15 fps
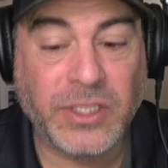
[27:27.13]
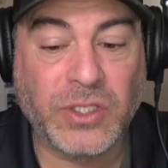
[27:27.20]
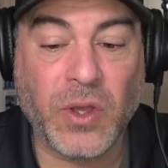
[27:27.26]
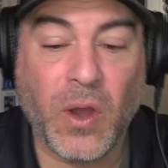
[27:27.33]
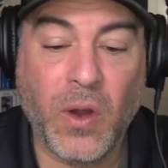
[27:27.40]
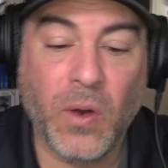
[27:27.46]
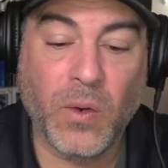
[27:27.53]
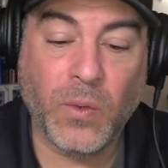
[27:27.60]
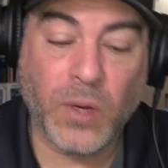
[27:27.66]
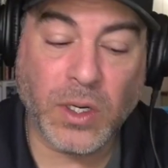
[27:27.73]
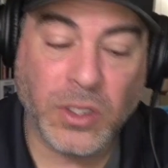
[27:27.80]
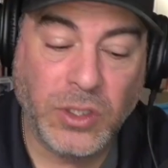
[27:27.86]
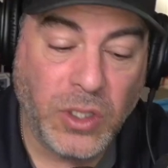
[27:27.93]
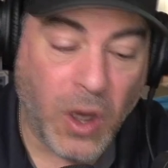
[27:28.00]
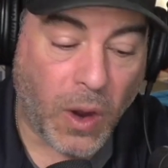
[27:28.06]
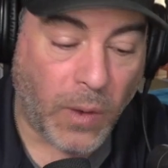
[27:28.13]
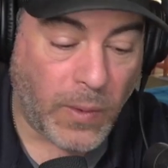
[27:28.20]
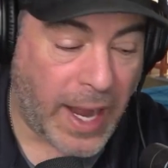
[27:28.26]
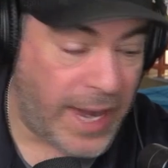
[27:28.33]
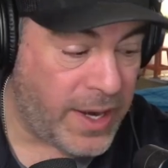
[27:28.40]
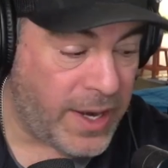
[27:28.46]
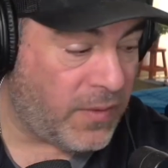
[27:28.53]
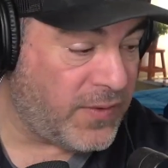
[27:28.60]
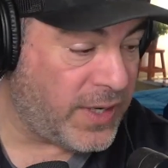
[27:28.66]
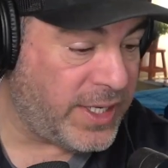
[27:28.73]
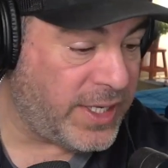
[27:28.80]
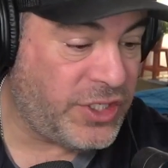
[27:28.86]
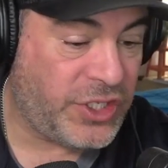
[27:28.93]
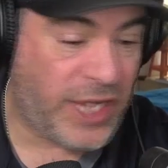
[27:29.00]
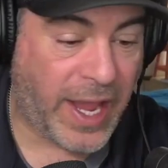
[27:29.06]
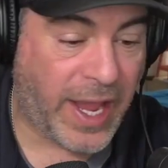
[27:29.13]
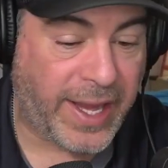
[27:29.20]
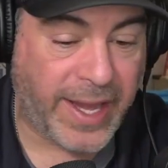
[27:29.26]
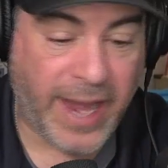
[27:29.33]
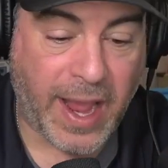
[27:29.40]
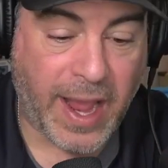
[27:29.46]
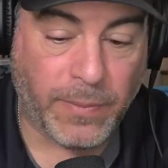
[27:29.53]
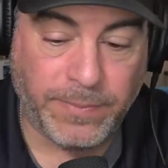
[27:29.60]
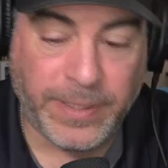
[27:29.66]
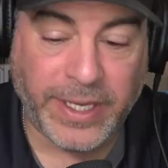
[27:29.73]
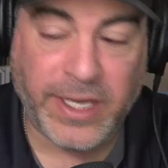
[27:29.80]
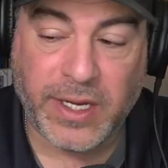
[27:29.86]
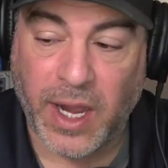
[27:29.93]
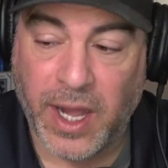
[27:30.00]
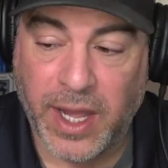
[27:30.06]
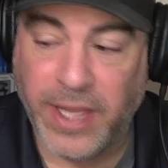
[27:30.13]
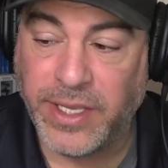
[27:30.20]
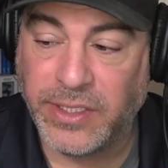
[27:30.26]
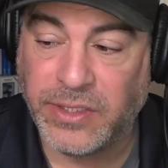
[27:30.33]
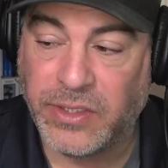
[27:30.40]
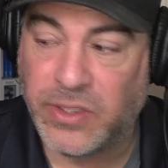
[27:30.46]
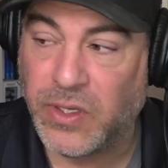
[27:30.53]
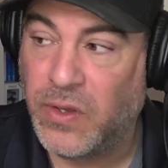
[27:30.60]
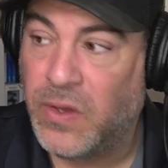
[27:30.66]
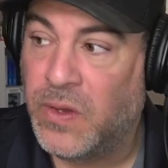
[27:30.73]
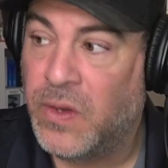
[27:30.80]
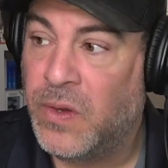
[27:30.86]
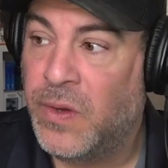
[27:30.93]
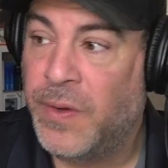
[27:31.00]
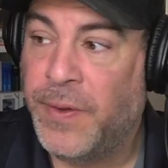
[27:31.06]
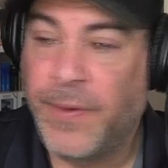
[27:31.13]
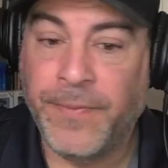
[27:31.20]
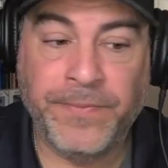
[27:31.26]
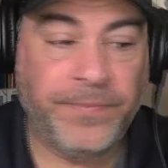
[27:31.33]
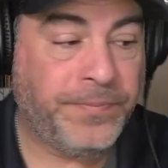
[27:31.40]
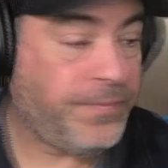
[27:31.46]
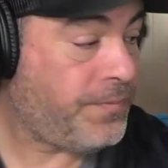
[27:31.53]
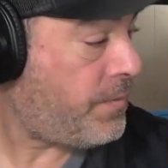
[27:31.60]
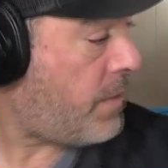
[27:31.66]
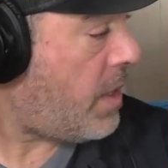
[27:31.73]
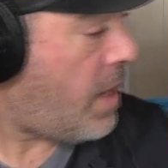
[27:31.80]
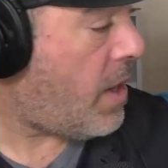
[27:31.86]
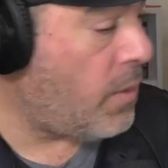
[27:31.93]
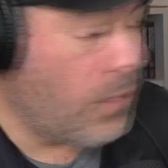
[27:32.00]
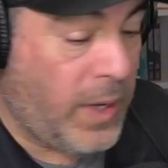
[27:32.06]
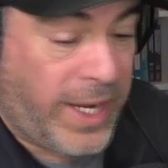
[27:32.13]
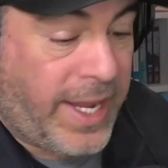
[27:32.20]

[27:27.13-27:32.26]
So go on over and check it out, because we